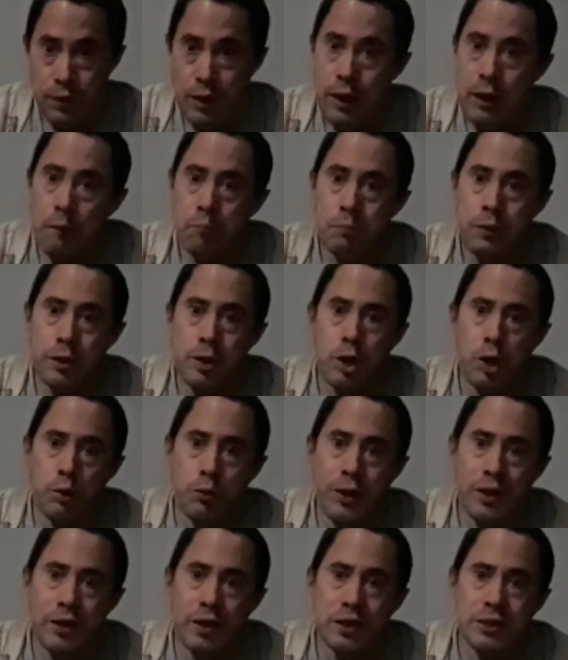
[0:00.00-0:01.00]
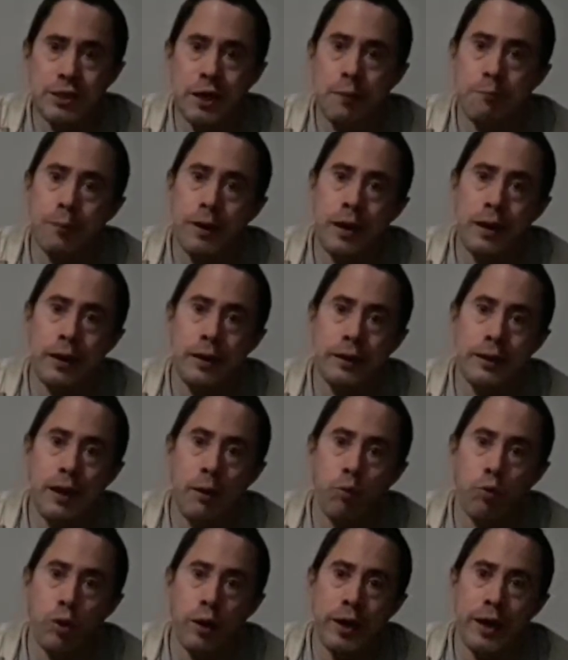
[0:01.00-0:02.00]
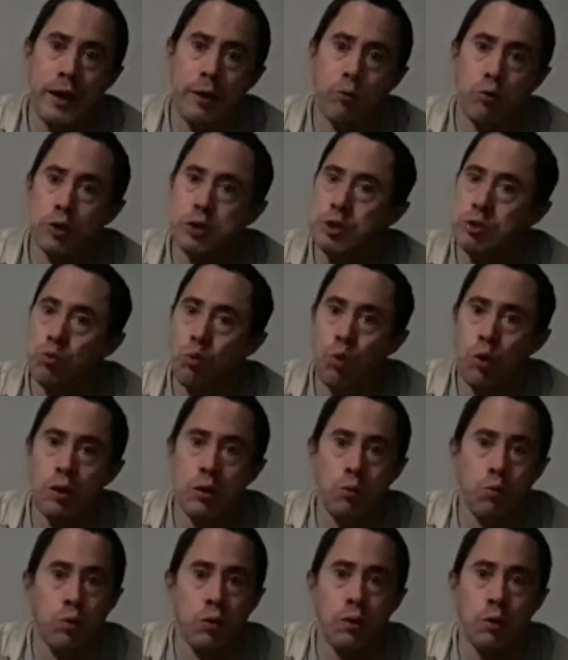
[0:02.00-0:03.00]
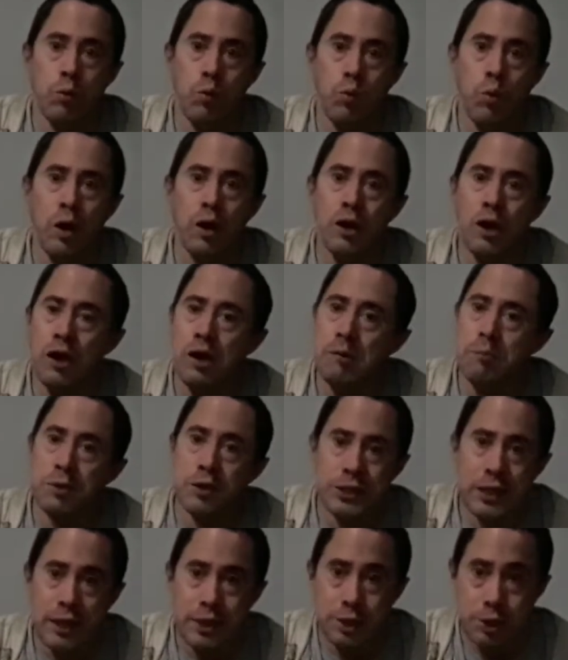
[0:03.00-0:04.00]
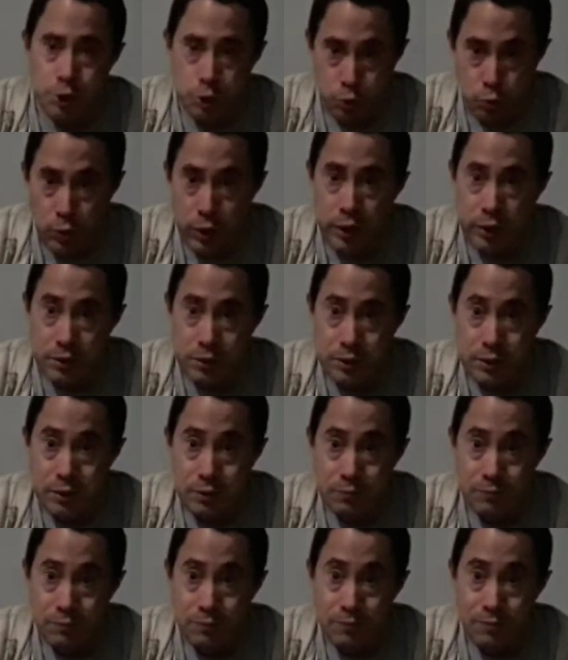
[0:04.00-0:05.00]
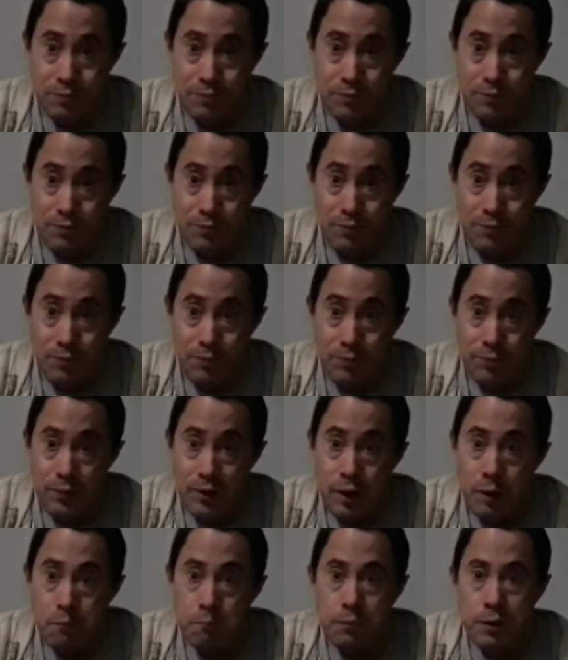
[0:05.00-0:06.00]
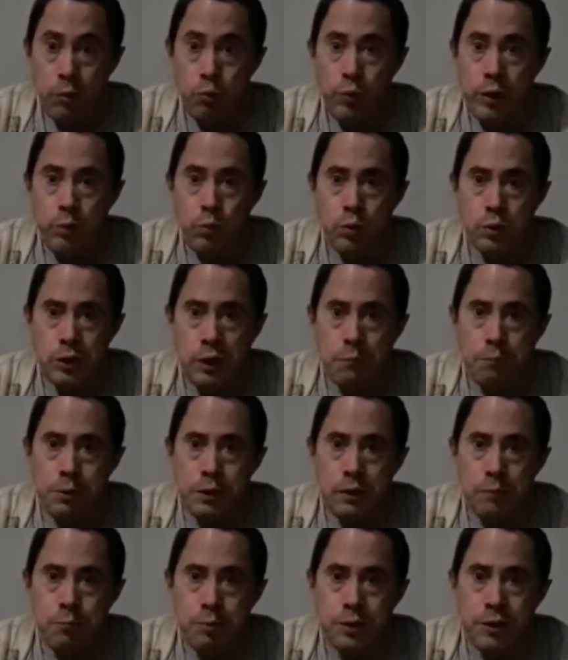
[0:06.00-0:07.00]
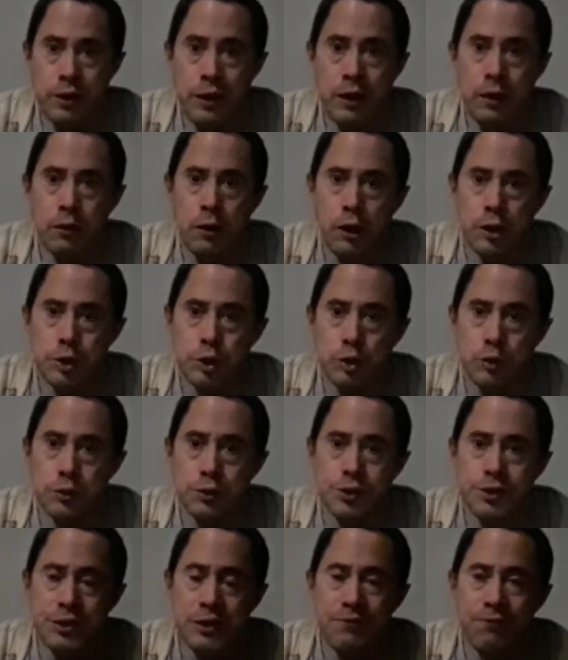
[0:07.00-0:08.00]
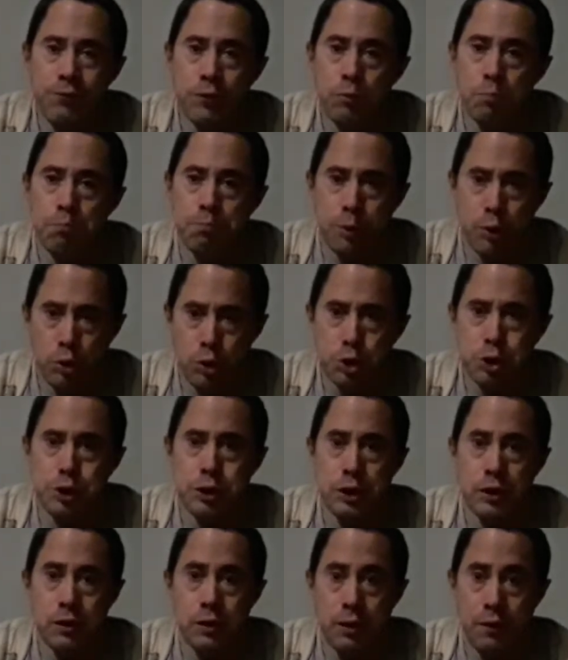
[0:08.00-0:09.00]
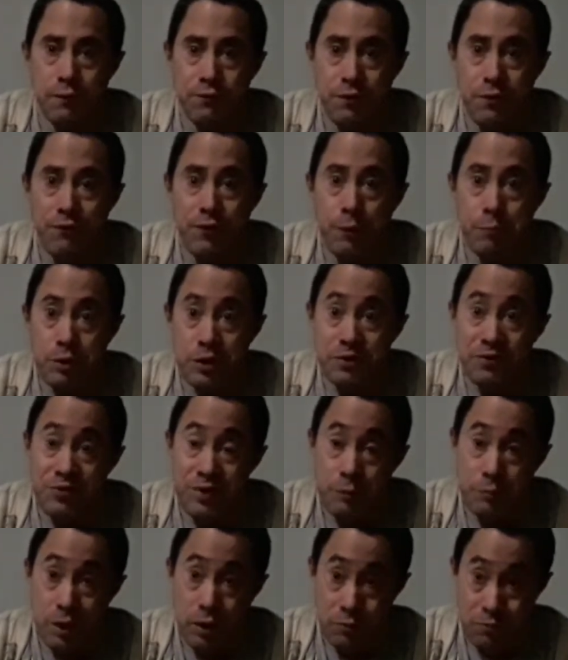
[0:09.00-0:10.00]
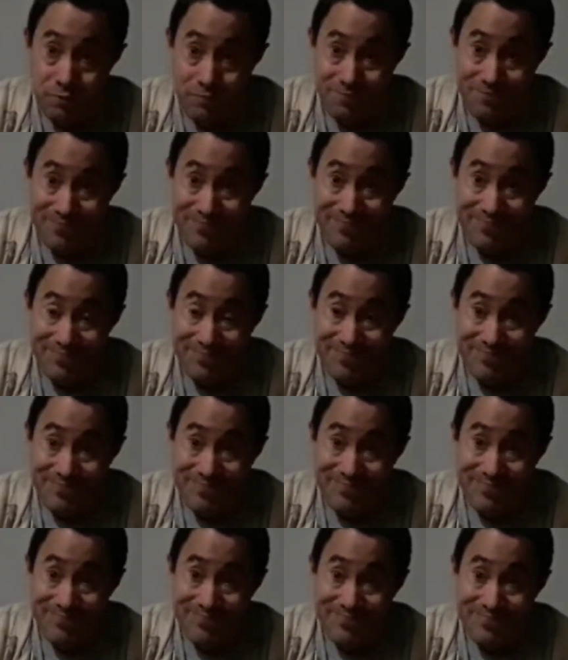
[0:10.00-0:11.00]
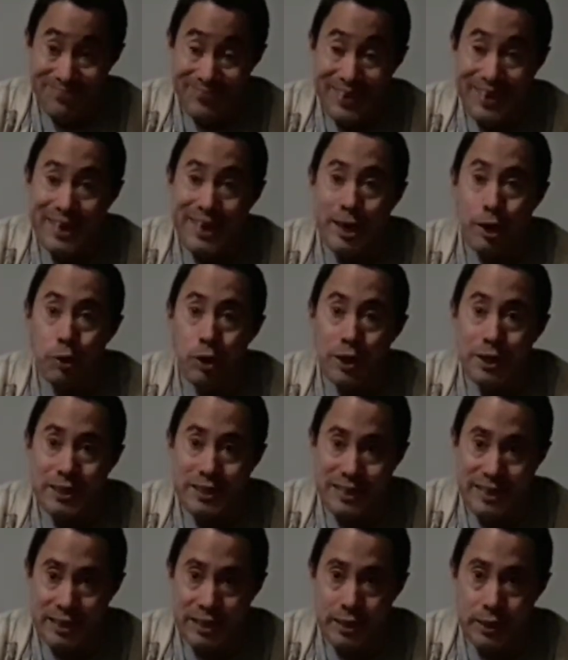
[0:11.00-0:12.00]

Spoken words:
But no, that does not mean that we're gay. We're 100% straight. But we will not put up with the illogical, sinful bullshit of the feminist female. Guaranteed.